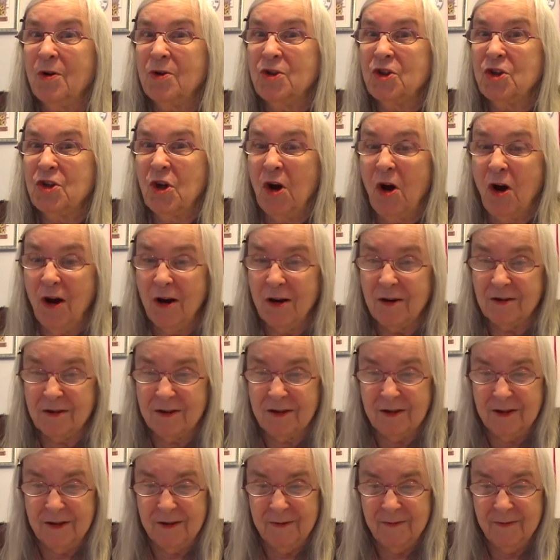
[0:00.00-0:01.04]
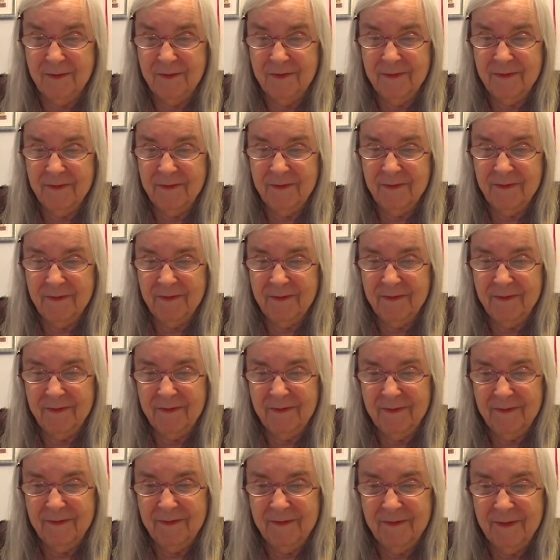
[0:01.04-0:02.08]
starts.
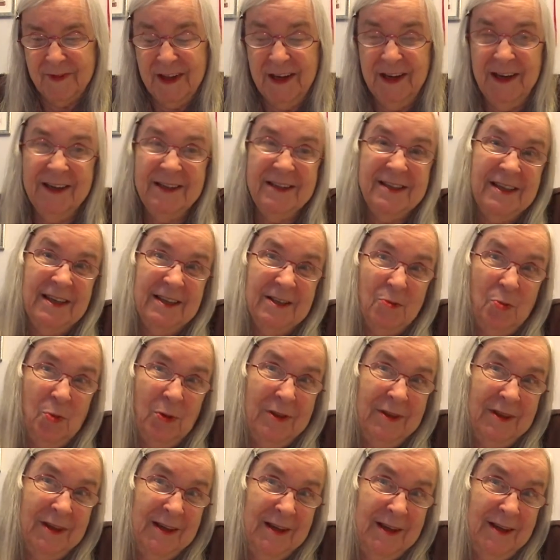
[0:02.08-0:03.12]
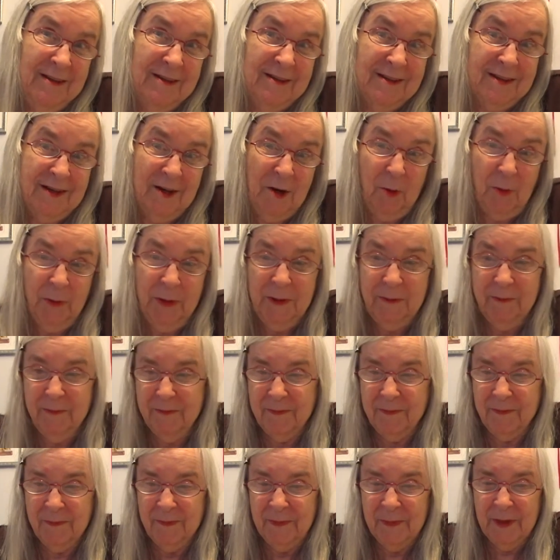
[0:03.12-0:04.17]
At least that's what the kids tell me.
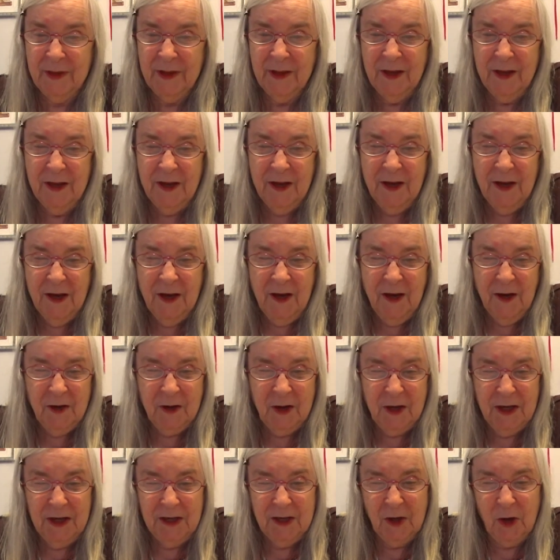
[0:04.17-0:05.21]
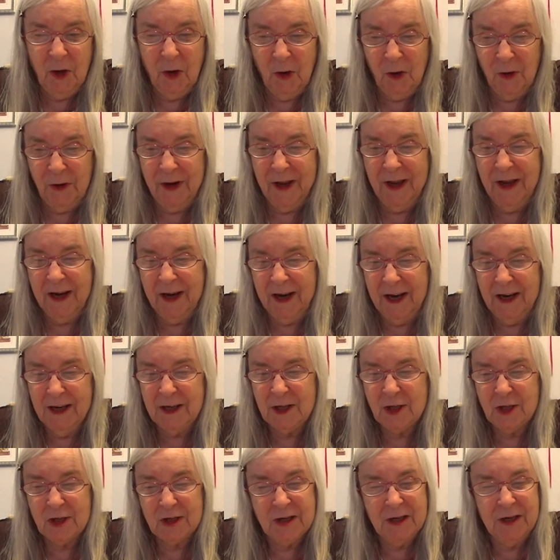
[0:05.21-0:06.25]
A kid called out
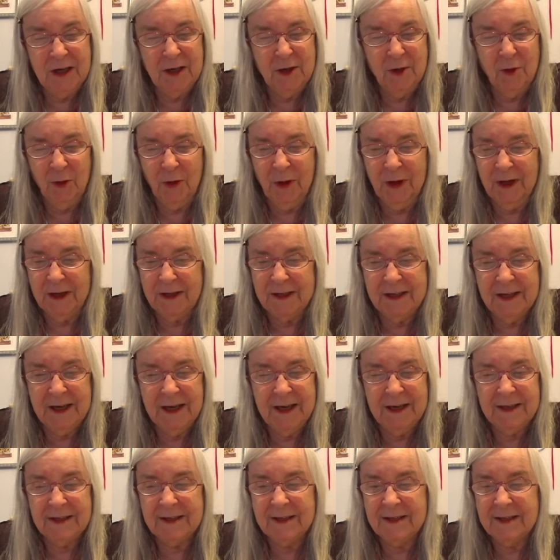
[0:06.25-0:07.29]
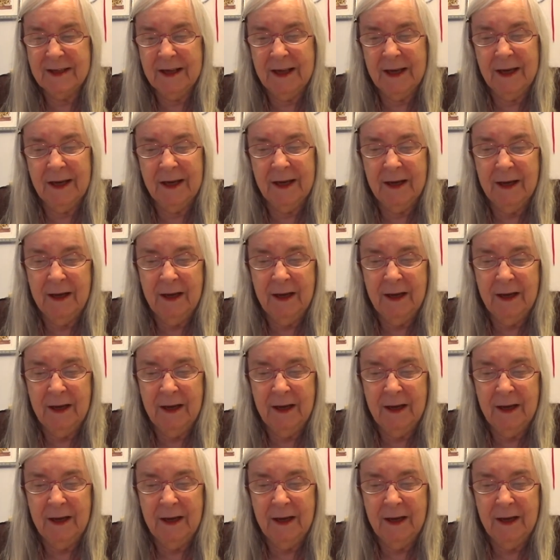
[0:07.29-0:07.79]
anxiously during a test saying,